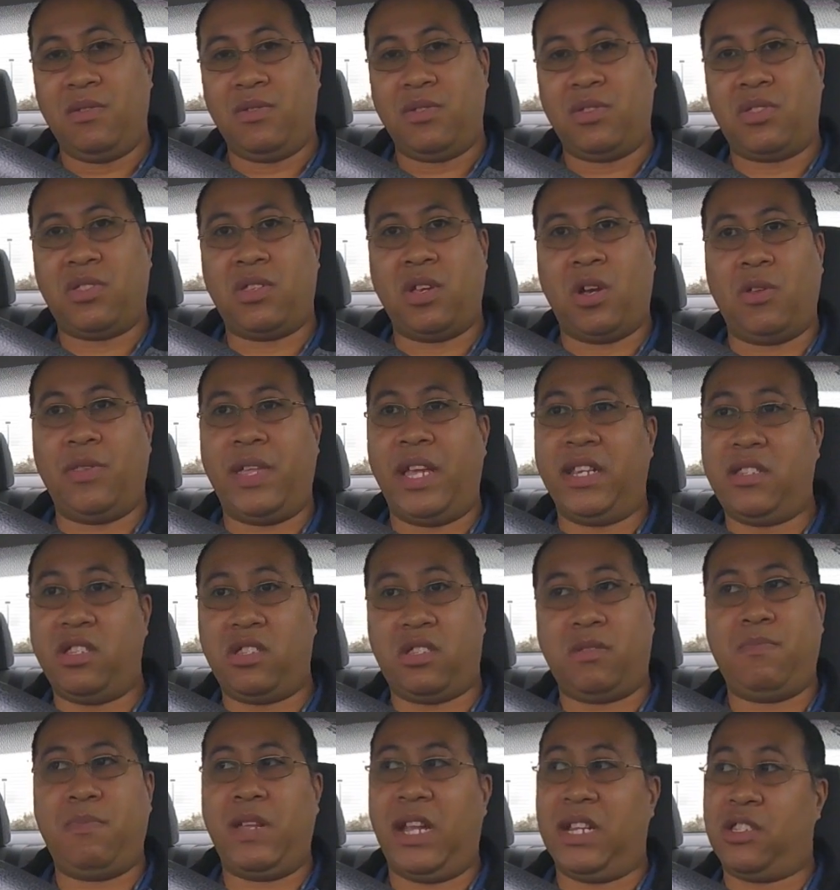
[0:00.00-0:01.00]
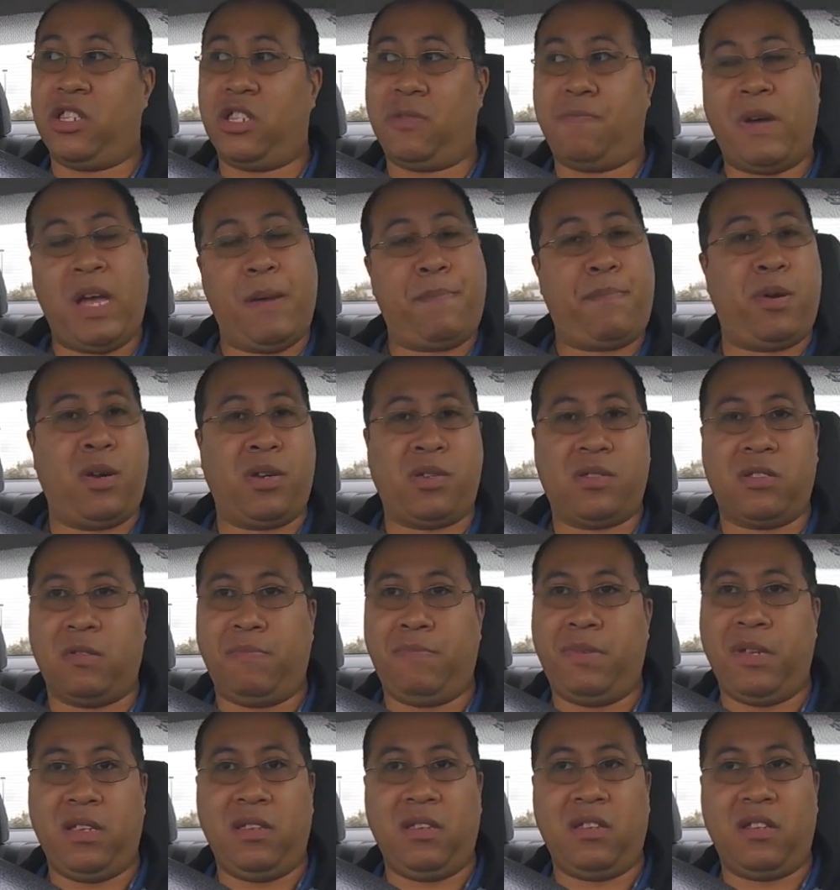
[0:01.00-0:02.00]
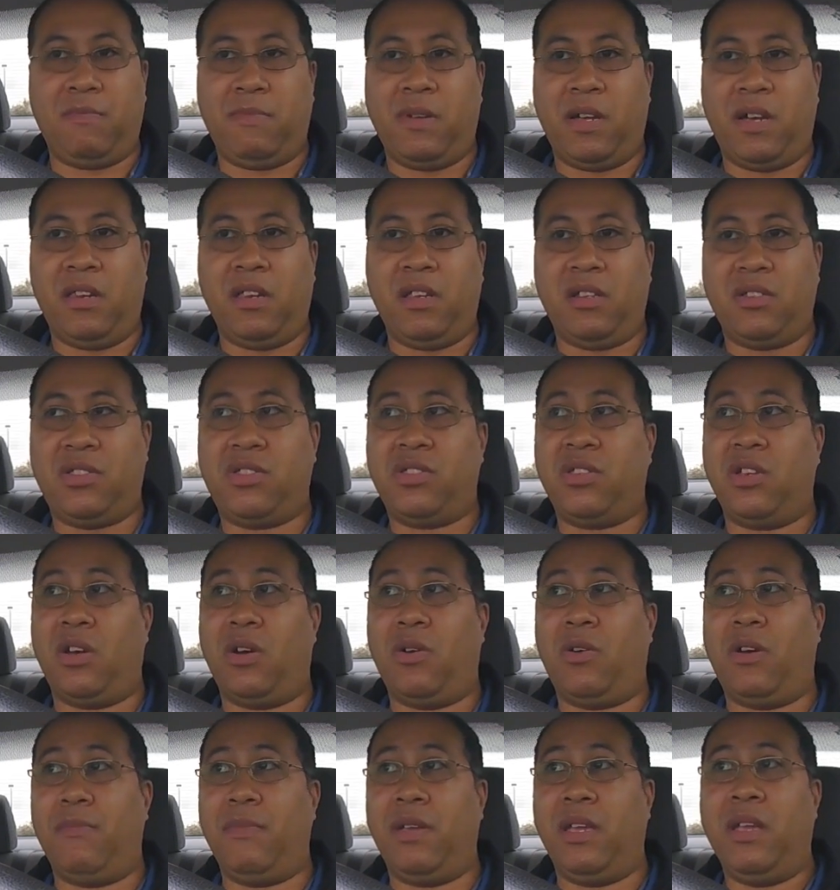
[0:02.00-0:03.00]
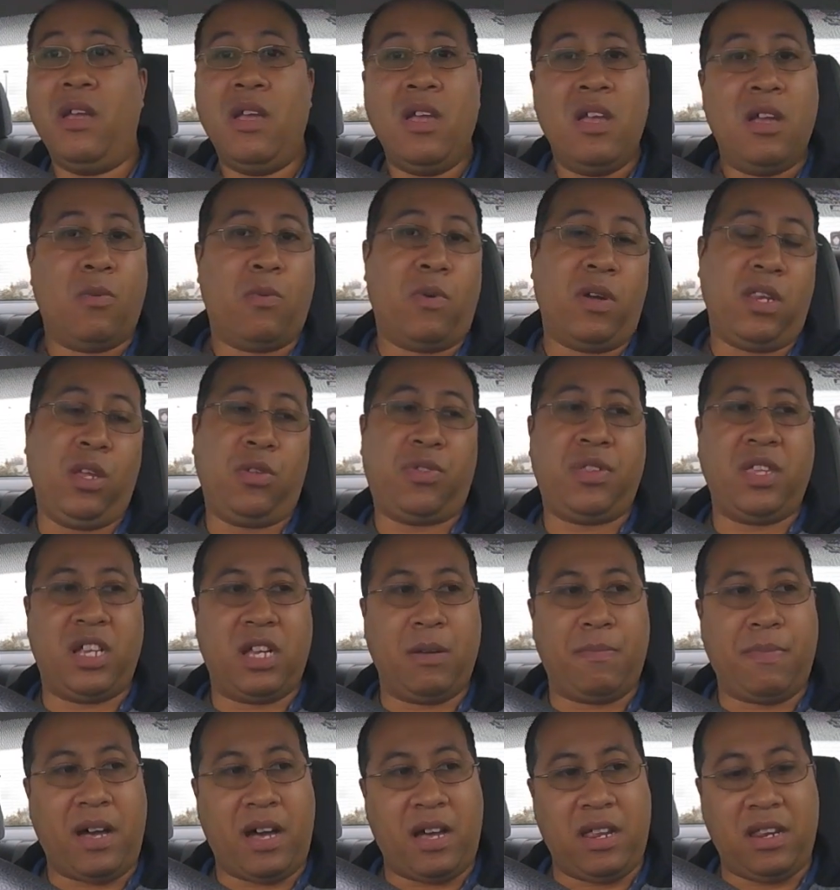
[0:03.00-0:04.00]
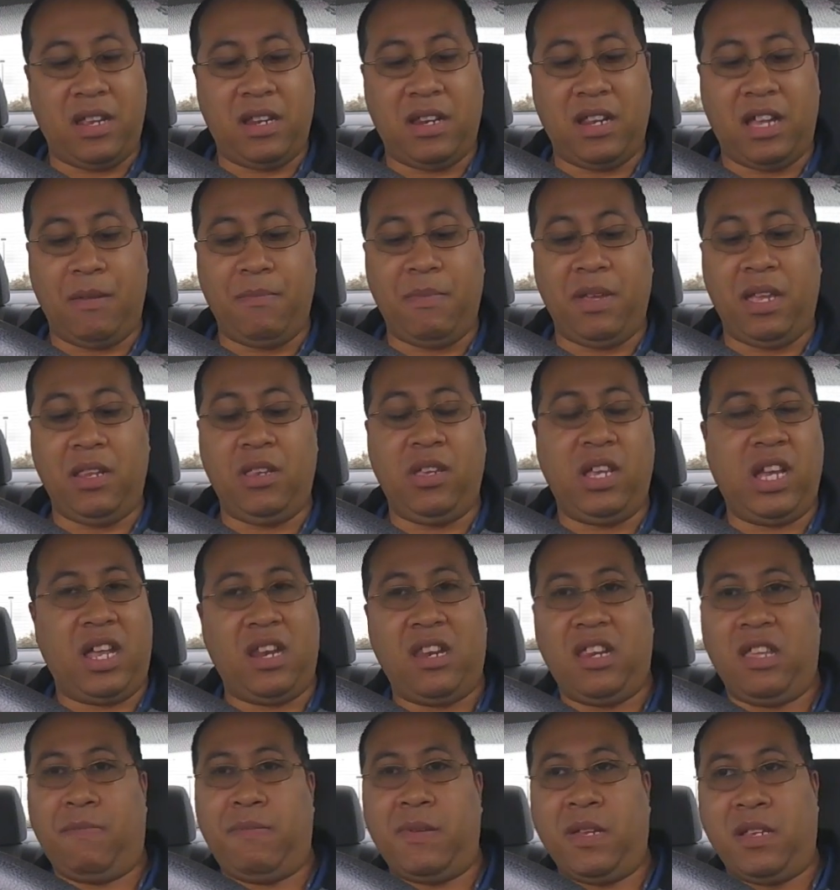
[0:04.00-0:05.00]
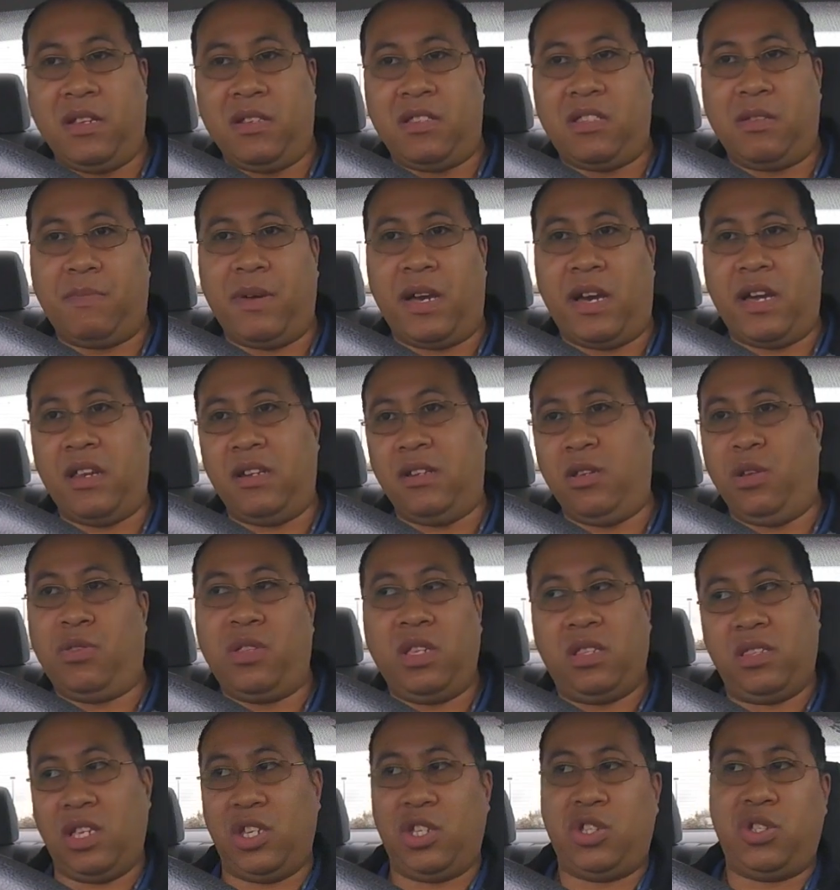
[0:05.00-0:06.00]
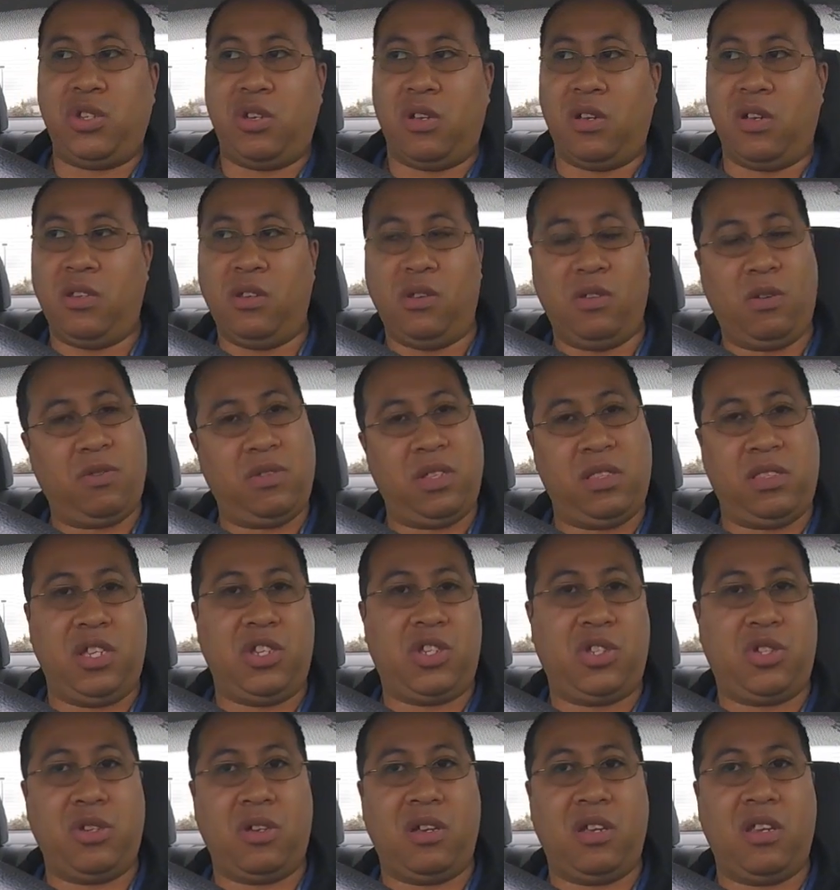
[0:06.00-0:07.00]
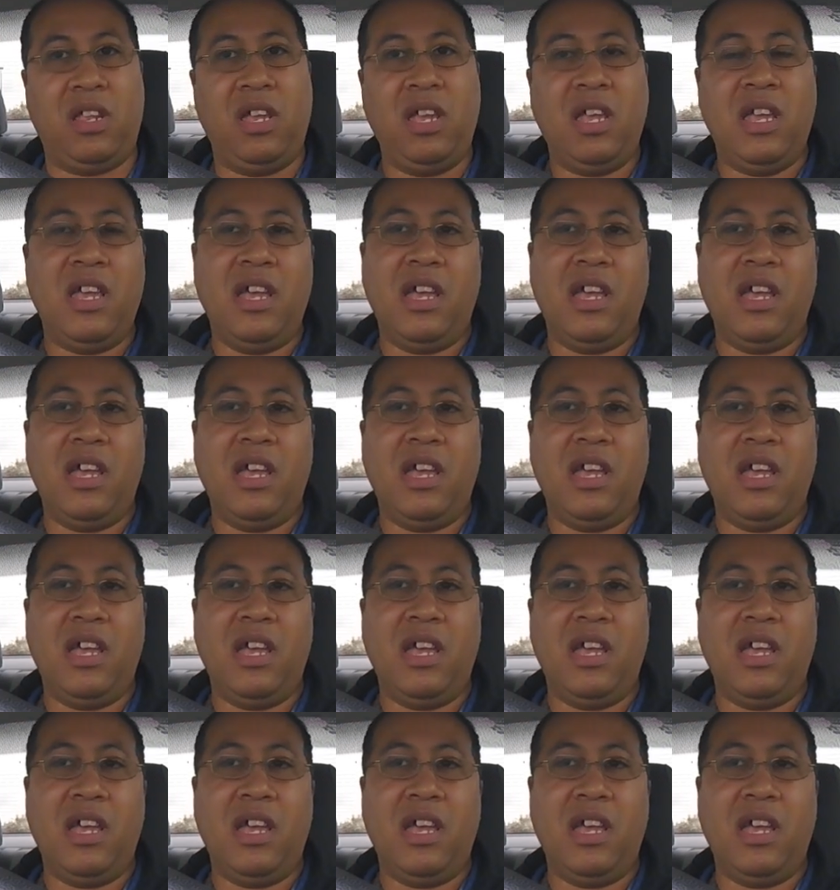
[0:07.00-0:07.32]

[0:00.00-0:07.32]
So that's just that's just my personal opinion about it. So I mean, what do you think about it? I mean, you got any opinions about it? Do you think they should? You don't think they should?